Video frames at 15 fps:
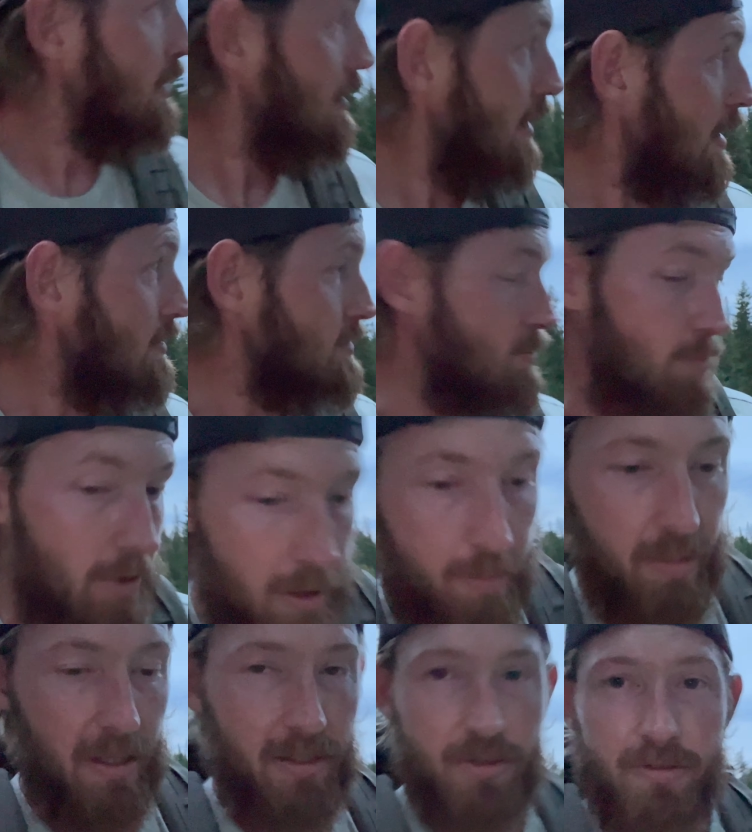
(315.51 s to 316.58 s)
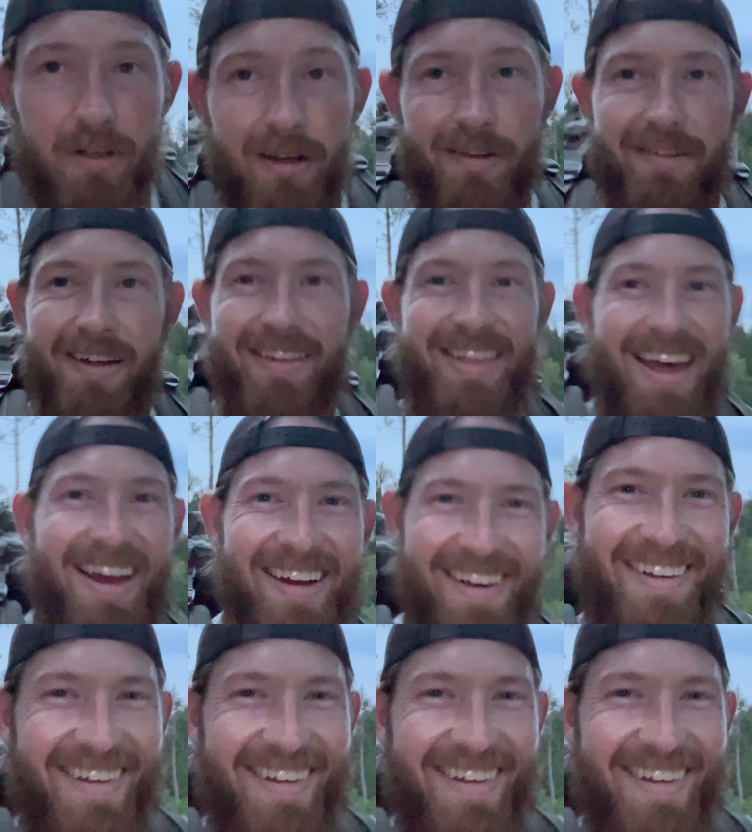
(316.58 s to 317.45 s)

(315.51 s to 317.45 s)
that was a pretty big strike right there.